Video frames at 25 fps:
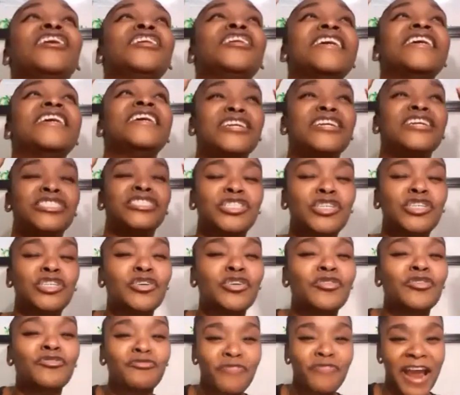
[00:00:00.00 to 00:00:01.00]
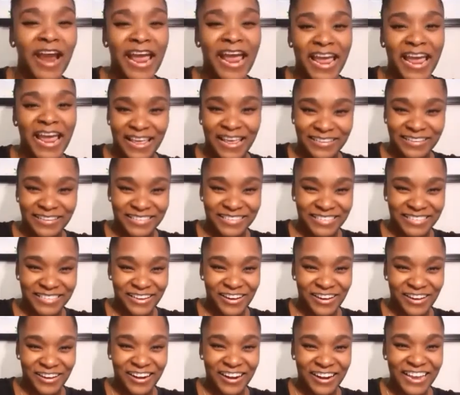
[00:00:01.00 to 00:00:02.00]
in a trance, sir,
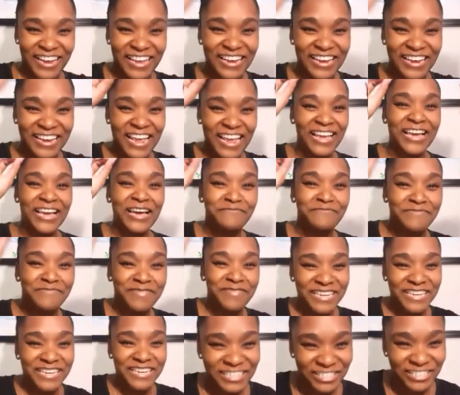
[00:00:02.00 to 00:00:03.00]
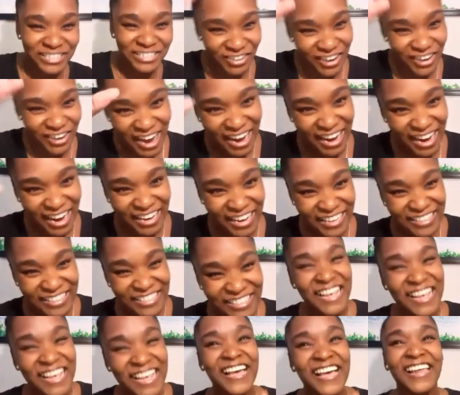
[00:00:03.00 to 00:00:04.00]
in a complete trance,
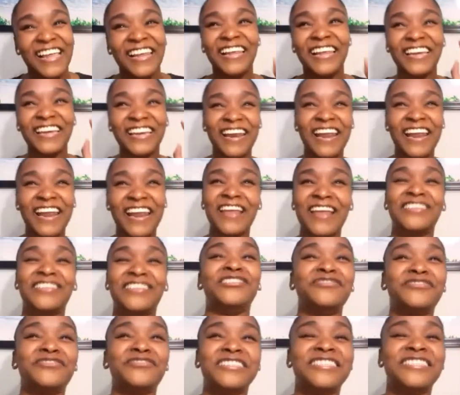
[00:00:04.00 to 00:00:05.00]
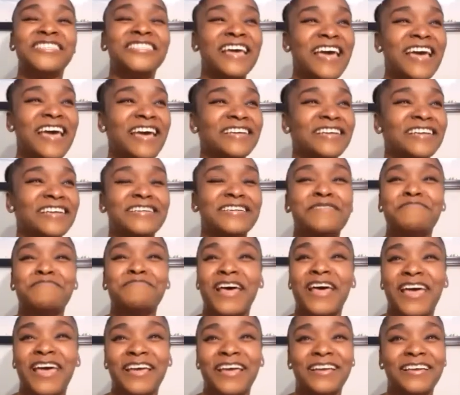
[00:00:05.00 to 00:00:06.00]
looking at you on stage, and I'm
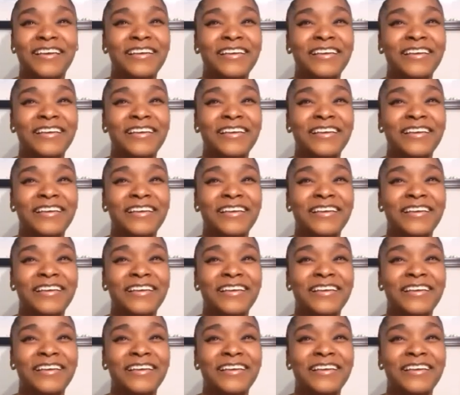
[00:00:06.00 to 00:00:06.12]
like,